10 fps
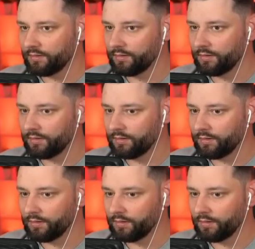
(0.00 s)

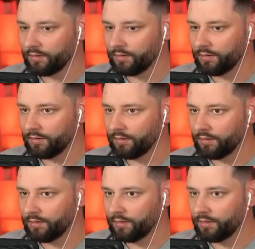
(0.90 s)

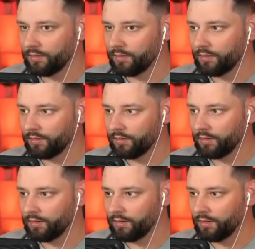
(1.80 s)

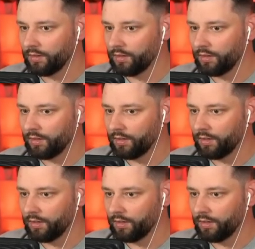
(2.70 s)
(silence)